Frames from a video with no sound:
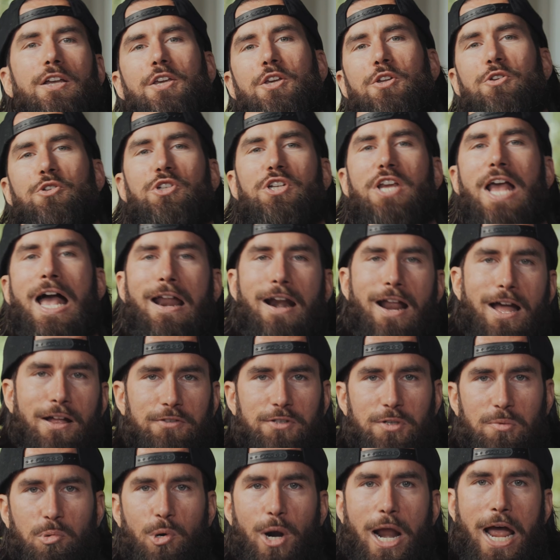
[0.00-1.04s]
Huge shout out
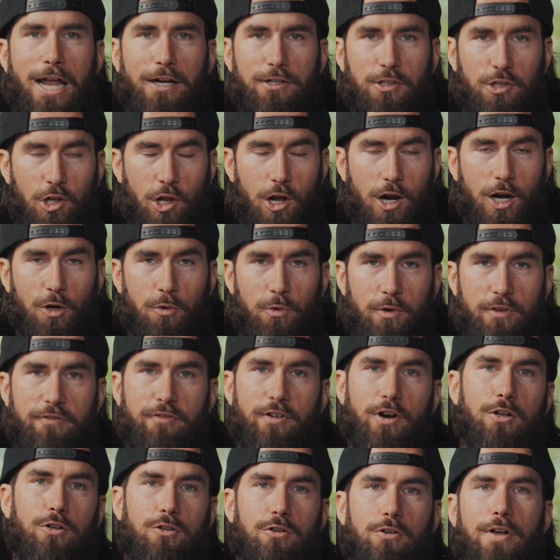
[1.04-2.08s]
to Brad Clark with
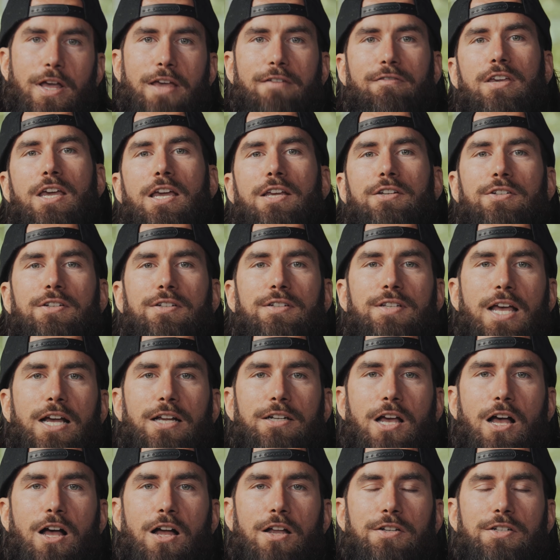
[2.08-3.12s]
Vertical Aviation
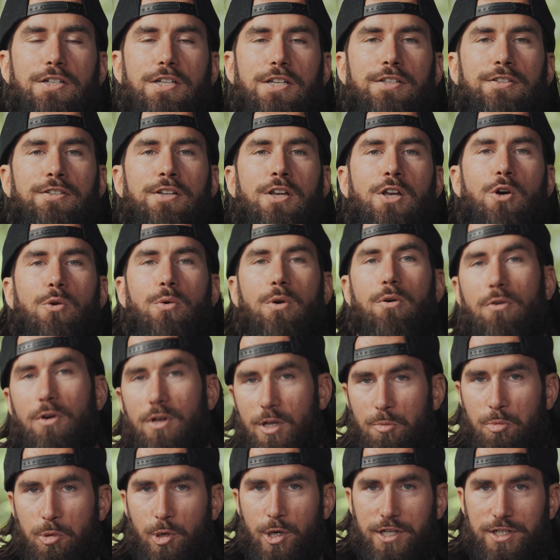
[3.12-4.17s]
Technologies. We
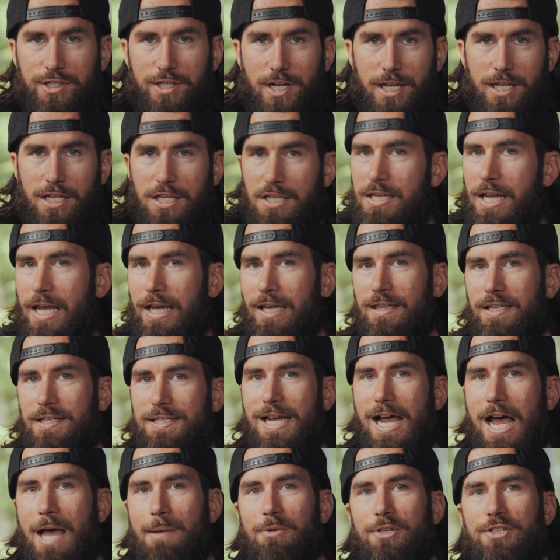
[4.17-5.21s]
really appreciate you taking the
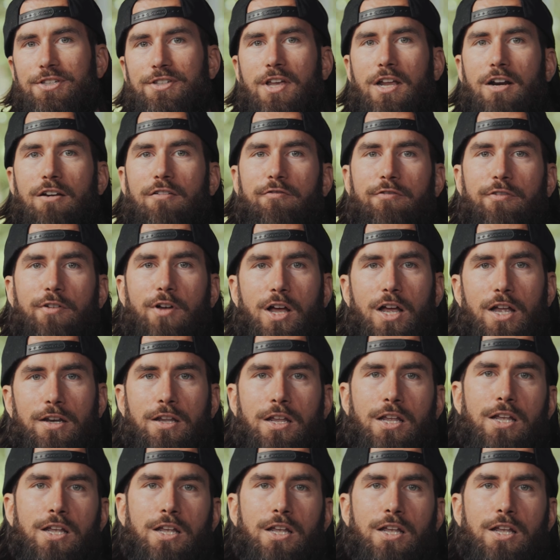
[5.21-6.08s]
time at Sun and Fun